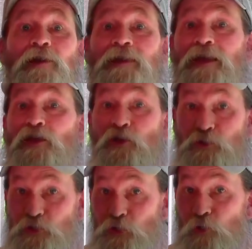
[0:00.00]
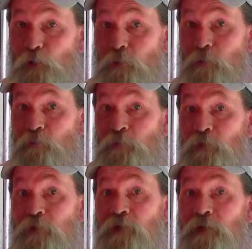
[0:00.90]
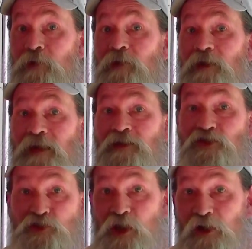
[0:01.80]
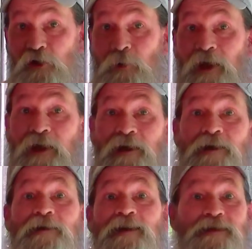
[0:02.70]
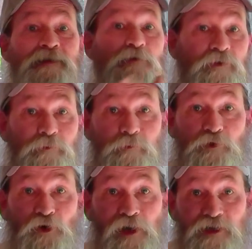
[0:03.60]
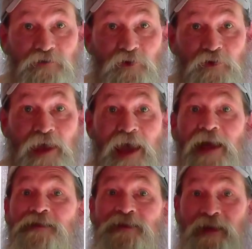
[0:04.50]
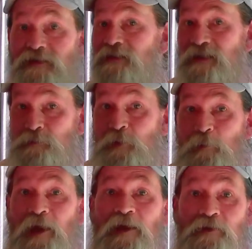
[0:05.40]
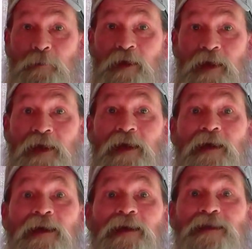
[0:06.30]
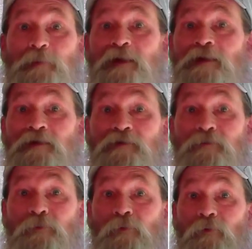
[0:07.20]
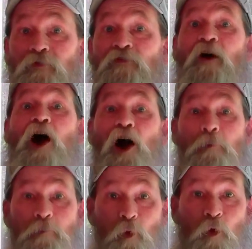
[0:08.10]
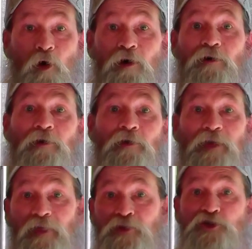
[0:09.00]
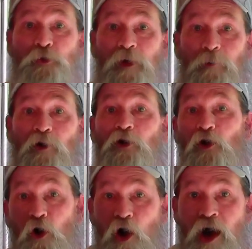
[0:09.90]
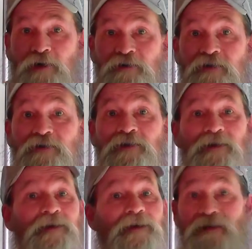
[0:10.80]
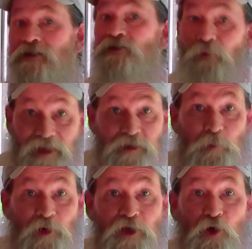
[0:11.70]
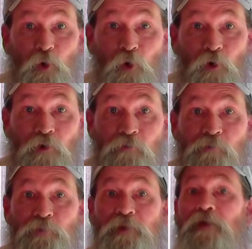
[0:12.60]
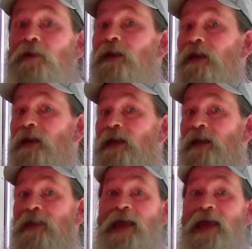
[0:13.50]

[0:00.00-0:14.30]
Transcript: that YouTube has generated, that's transferred to AdSense, that's been paid to me, has been far more than the trimmer cost. So that's pretty cool. And